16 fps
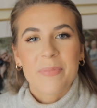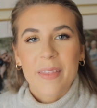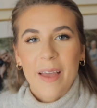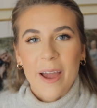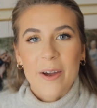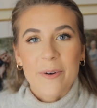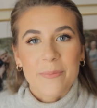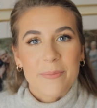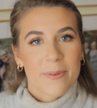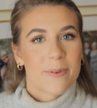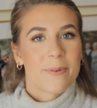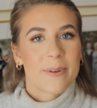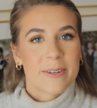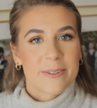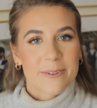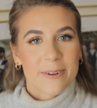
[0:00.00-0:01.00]
I hope you
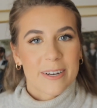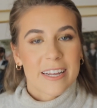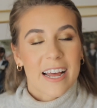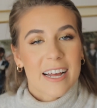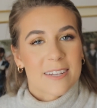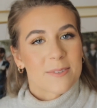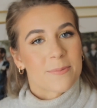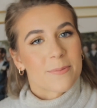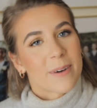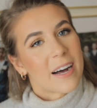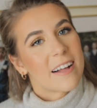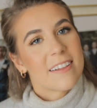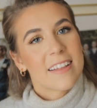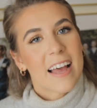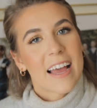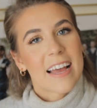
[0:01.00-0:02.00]
enjoyed it as
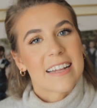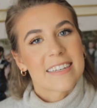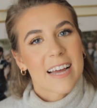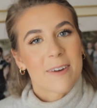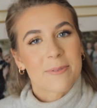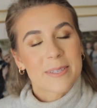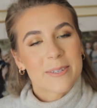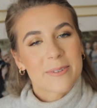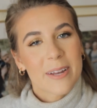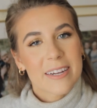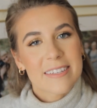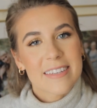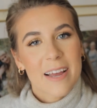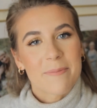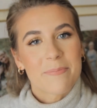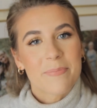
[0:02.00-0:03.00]
well, and I will see you next
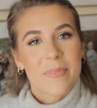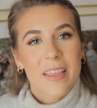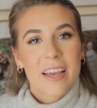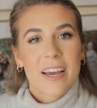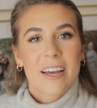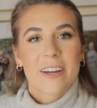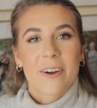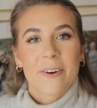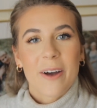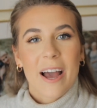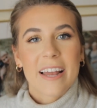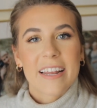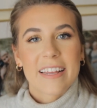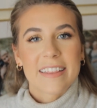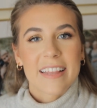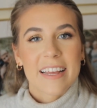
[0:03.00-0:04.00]
time. Go ahead
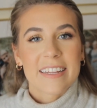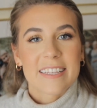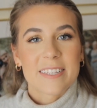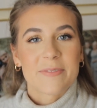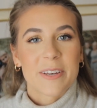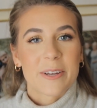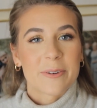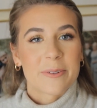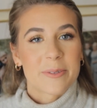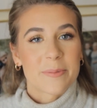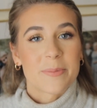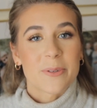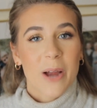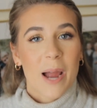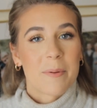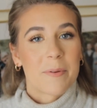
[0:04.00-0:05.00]
and like this video and
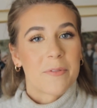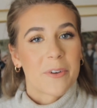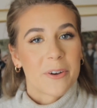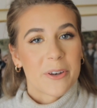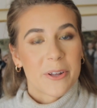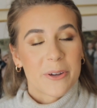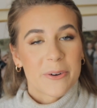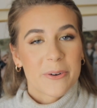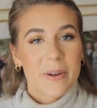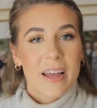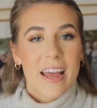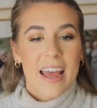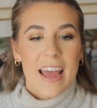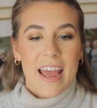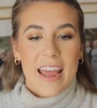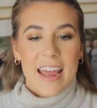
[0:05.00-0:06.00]
subscribe if you're new,
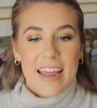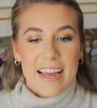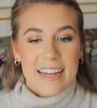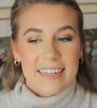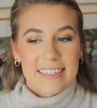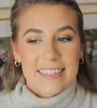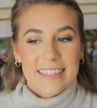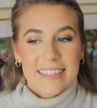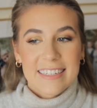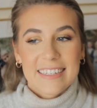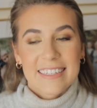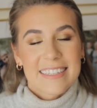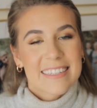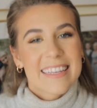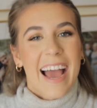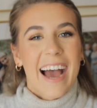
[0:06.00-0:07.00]
and
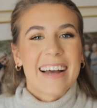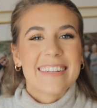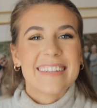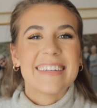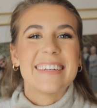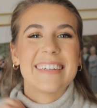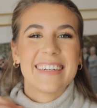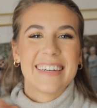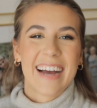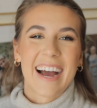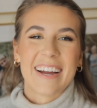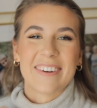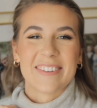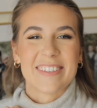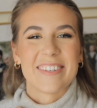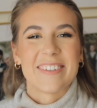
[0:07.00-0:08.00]
yeah, I
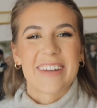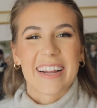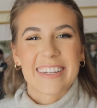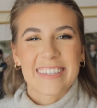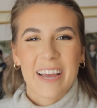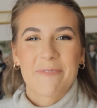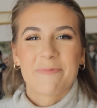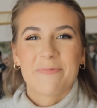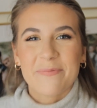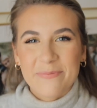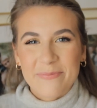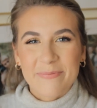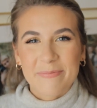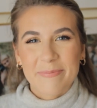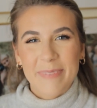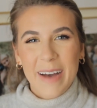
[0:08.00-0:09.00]
will see you next time.
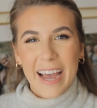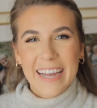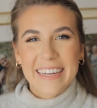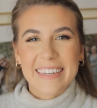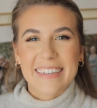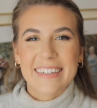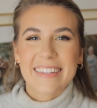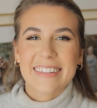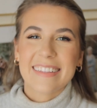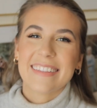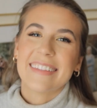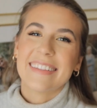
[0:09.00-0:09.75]
Bye!